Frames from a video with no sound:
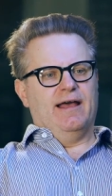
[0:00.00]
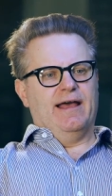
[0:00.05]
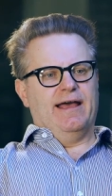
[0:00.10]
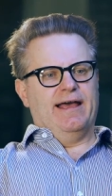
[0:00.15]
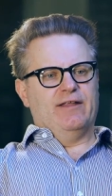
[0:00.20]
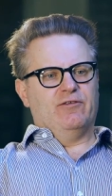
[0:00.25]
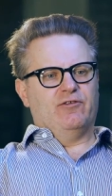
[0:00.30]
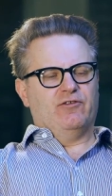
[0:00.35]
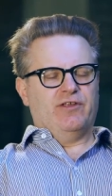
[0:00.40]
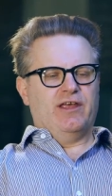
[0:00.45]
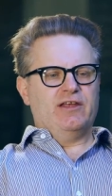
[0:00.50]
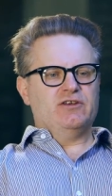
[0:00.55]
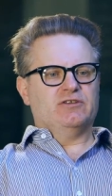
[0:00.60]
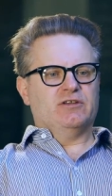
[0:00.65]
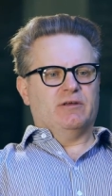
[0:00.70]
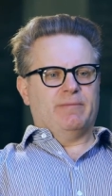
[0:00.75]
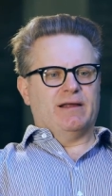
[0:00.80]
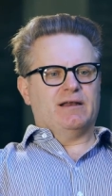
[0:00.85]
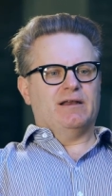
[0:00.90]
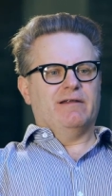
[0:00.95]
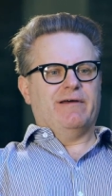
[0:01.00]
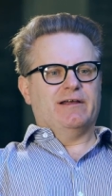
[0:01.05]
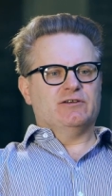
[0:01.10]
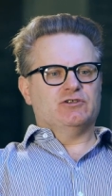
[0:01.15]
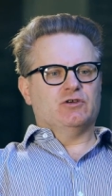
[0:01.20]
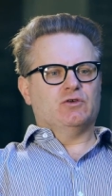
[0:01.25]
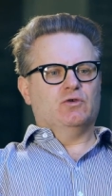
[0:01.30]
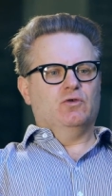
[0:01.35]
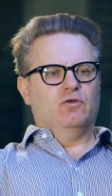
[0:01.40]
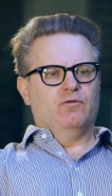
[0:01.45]
and staging the Battle of
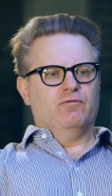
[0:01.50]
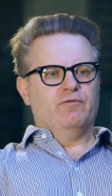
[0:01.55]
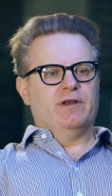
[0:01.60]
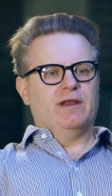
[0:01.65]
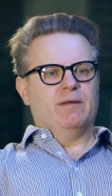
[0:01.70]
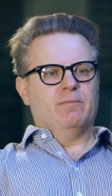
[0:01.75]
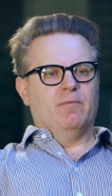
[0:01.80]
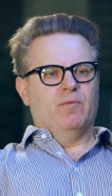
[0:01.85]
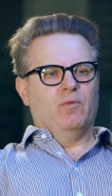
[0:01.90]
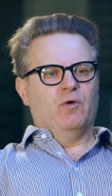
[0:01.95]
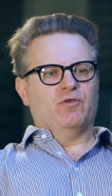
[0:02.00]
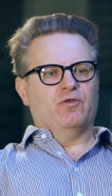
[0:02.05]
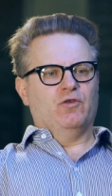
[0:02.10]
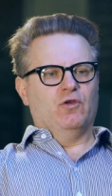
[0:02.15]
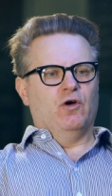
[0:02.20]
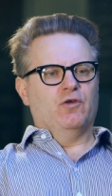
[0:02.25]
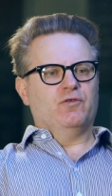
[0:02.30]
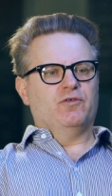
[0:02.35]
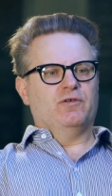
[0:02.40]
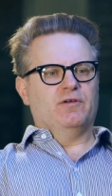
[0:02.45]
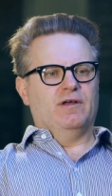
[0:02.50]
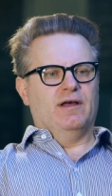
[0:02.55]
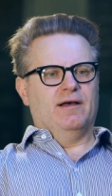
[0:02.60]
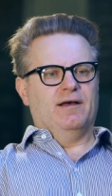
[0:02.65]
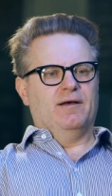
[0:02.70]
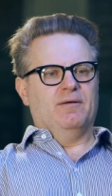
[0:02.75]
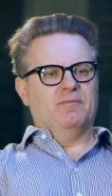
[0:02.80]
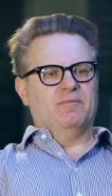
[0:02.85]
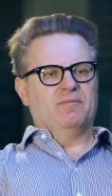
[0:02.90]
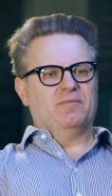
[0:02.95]
Agincourt really was not
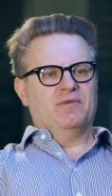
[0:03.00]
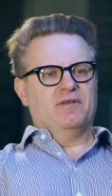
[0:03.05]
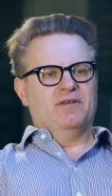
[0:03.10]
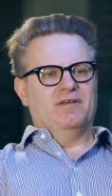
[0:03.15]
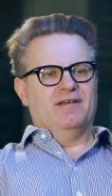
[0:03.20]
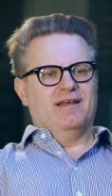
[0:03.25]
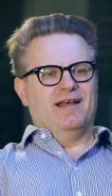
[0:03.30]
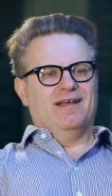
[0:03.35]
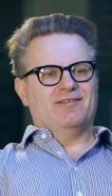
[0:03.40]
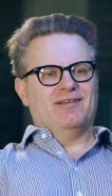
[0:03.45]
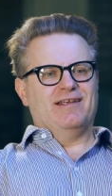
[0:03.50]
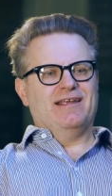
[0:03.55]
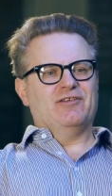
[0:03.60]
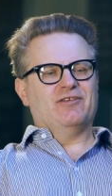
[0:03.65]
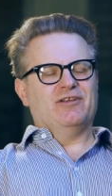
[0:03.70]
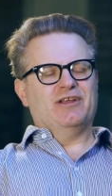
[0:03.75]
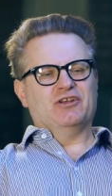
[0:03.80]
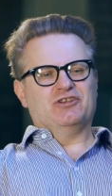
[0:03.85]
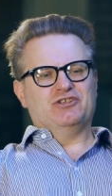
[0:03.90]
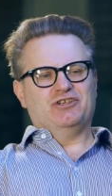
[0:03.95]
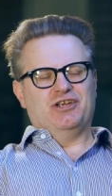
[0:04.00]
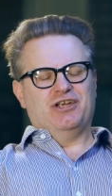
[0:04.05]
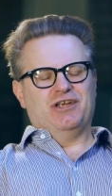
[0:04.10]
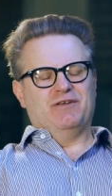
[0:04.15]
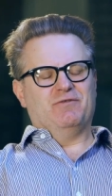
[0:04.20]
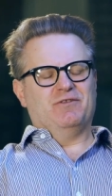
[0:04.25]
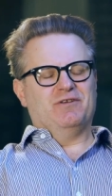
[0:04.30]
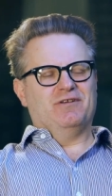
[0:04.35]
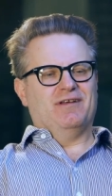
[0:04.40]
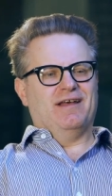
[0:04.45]
um, as easily
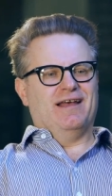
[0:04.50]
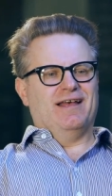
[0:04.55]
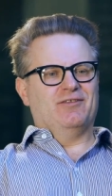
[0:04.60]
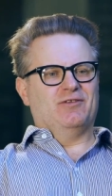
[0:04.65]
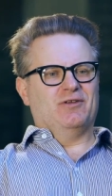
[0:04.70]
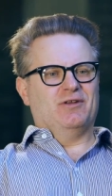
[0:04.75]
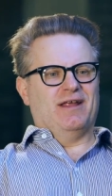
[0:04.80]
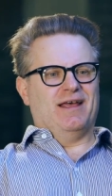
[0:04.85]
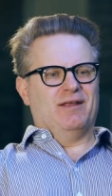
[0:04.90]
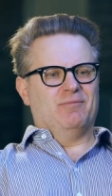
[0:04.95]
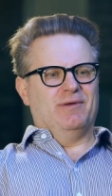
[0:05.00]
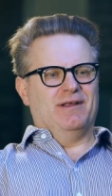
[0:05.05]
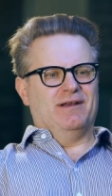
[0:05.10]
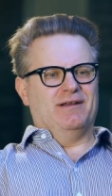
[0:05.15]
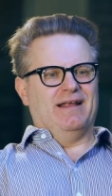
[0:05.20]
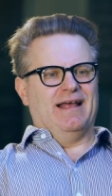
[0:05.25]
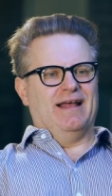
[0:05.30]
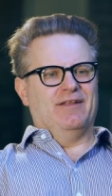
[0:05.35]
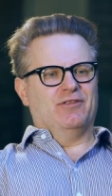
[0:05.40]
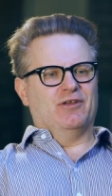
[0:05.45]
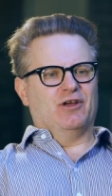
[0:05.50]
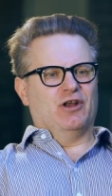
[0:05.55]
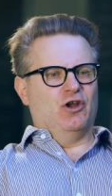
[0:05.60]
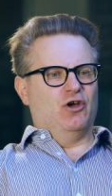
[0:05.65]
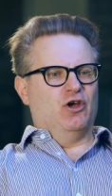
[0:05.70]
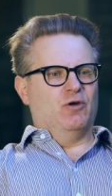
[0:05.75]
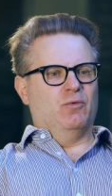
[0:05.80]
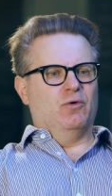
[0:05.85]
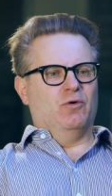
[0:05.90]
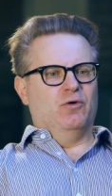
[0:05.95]
achieved as it had been at the
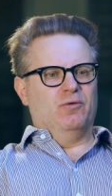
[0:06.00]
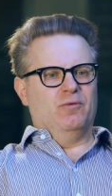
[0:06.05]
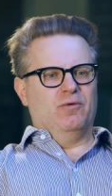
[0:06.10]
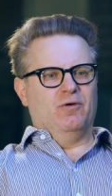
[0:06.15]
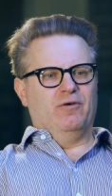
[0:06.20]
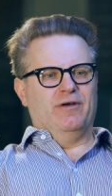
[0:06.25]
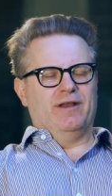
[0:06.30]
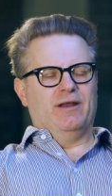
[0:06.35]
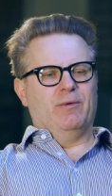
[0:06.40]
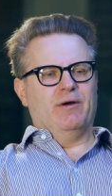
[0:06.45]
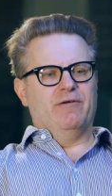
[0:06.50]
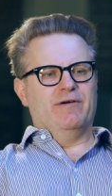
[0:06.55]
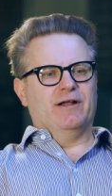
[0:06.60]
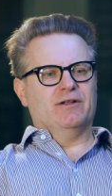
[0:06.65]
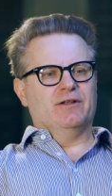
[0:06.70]
global or anywhere